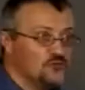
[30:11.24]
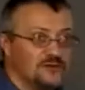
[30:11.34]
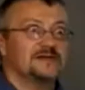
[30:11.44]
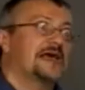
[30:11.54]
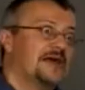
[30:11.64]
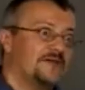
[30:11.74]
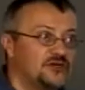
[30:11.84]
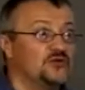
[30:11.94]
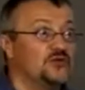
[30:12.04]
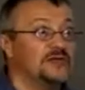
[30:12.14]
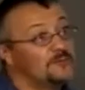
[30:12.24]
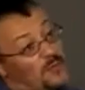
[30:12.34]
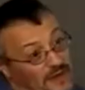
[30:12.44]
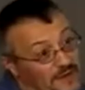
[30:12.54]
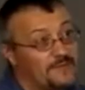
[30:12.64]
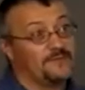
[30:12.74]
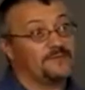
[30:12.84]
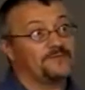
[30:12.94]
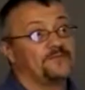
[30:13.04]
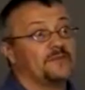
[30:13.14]
and have to do it. But
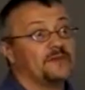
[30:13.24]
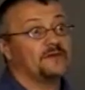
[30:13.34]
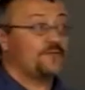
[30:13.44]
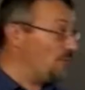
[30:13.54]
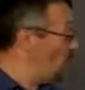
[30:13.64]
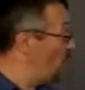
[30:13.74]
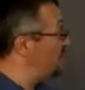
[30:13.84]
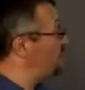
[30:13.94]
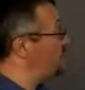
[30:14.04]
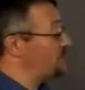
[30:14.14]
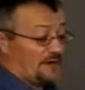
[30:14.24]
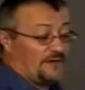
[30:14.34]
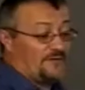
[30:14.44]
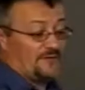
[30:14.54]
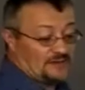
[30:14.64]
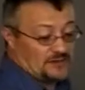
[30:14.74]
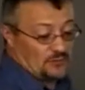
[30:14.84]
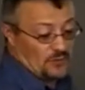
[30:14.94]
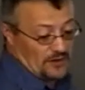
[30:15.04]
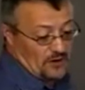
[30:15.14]
from a weed's perspective, that's the
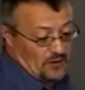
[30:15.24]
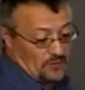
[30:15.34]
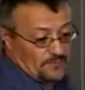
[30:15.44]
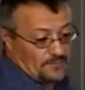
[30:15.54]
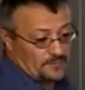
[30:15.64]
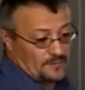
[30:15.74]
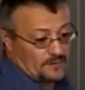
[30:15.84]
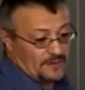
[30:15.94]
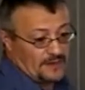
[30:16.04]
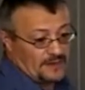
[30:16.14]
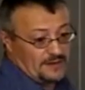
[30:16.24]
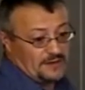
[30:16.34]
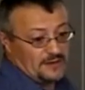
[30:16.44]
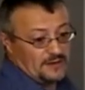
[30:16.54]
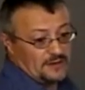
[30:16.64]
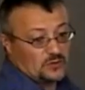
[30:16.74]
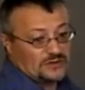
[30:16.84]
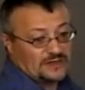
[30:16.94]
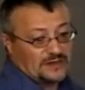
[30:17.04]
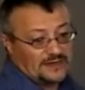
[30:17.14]
way to go, okay? So
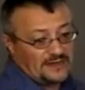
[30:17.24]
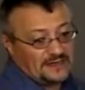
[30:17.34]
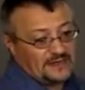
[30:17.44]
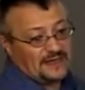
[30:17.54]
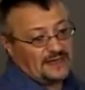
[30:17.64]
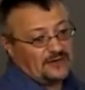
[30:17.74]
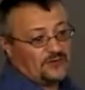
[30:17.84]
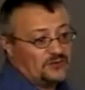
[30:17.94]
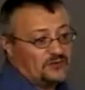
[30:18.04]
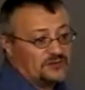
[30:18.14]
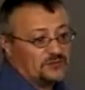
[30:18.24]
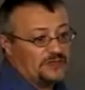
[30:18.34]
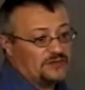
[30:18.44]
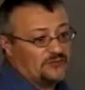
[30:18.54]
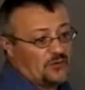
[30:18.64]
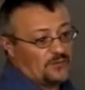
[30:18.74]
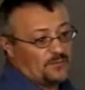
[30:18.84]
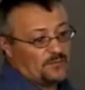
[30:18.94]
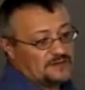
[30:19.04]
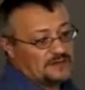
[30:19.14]
delaying and reduced wheat growth,
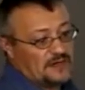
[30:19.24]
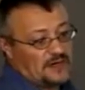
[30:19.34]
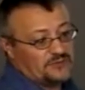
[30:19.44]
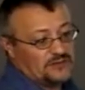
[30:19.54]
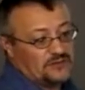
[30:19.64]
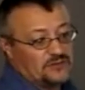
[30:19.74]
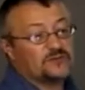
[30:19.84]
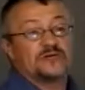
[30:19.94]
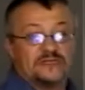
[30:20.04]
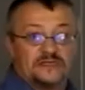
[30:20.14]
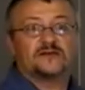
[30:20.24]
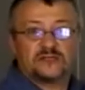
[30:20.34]
but did not reduce wheat yield, so